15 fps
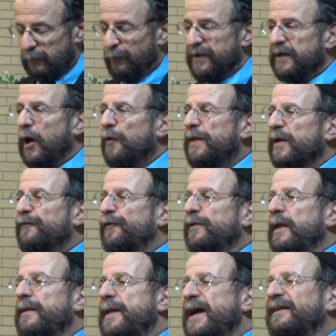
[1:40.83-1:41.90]
We know that for
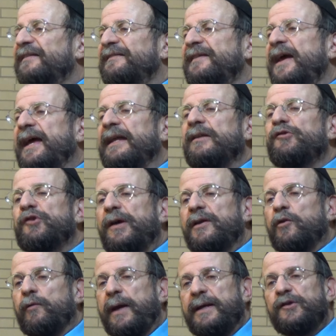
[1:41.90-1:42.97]
the next 10
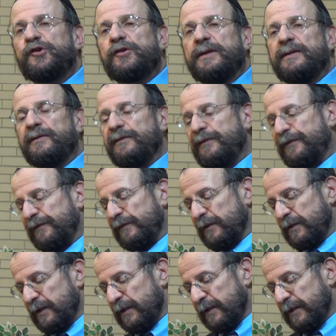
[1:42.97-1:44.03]
generations,
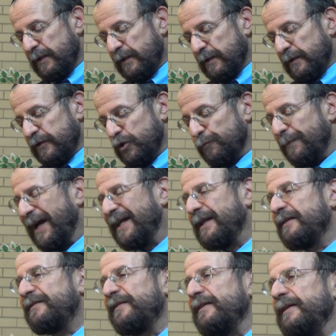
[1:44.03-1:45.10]

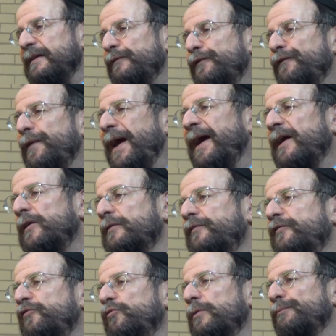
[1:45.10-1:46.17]
humanity
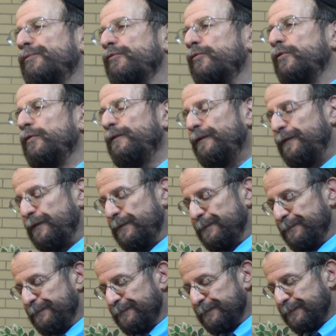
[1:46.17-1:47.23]
failed to improve,
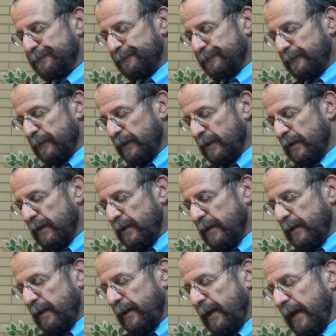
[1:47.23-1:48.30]

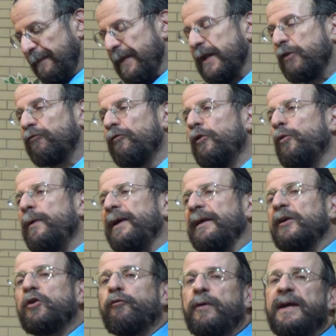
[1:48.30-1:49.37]
and they grew
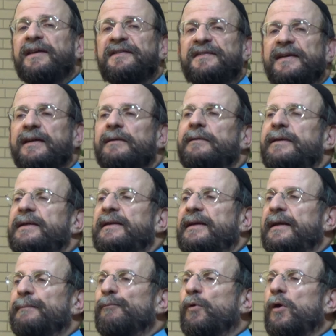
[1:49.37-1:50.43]

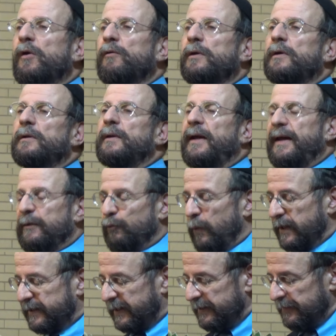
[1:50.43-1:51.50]
increasingly immoral and
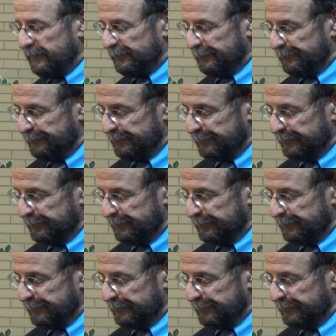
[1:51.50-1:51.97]
wicked.